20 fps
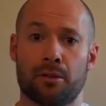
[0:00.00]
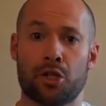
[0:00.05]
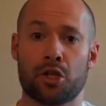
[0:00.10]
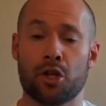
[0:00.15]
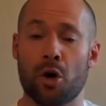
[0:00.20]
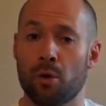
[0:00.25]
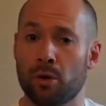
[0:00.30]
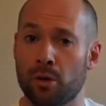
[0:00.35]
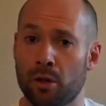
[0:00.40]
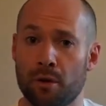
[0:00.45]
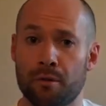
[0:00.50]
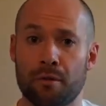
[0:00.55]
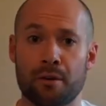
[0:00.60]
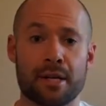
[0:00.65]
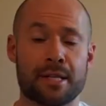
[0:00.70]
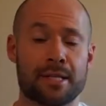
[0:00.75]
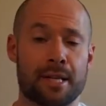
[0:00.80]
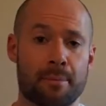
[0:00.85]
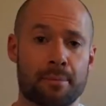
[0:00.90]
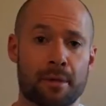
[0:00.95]
Showing love or
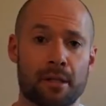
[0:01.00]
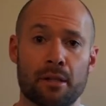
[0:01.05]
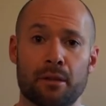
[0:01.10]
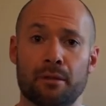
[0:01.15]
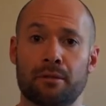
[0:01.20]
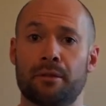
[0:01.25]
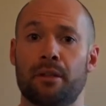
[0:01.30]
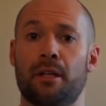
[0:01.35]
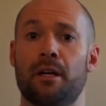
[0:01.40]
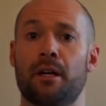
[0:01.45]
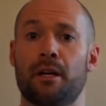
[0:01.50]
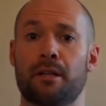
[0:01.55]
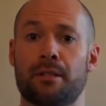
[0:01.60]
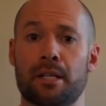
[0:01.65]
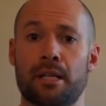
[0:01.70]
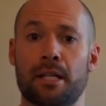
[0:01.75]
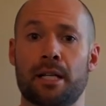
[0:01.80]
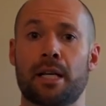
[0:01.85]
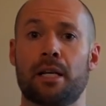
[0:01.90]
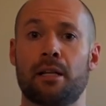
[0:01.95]
accepting love
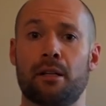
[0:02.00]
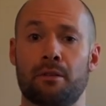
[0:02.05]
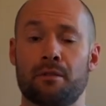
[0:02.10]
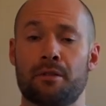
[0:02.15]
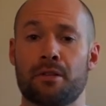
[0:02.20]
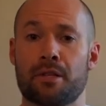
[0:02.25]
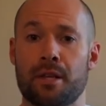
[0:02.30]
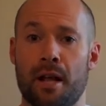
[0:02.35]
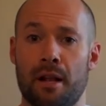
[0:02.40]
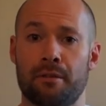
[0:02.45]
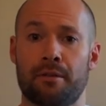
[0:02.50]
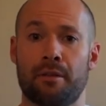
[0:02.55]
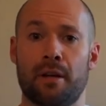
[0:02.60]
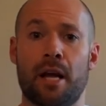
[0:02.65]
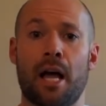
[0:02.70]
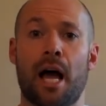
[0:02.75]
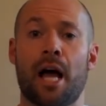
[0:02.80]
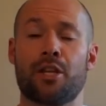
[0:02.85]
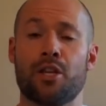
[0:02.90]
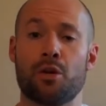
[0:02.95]
until you can love yourself.
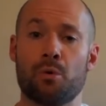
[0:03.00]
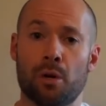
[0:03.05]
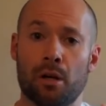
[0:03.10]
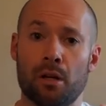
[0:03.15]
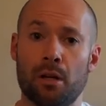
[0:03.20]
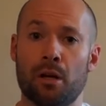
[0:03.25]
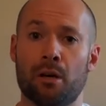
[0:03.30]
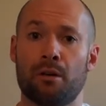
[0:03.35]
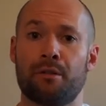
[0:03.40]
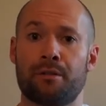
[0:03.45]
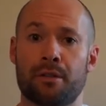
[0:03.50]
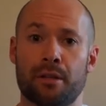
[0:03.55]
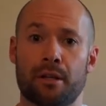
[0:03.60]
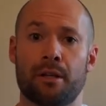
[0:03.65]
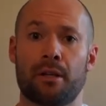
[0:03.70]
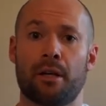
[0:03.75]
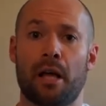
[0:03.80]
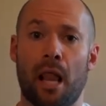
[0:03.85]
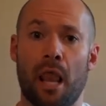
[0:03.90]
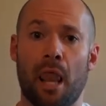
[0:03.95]
And you are loved
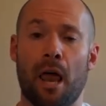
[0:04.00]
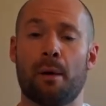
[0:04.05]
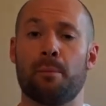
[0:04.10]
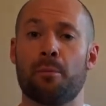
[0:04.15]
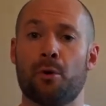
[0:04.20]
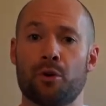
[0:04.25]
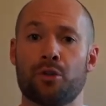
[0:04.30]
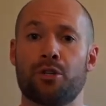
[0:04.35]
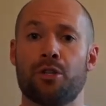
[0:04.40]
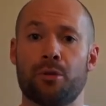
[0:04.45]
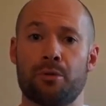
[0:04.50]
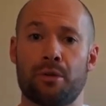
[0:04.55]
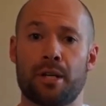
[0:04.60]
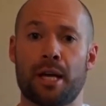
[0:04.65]
a lot more than you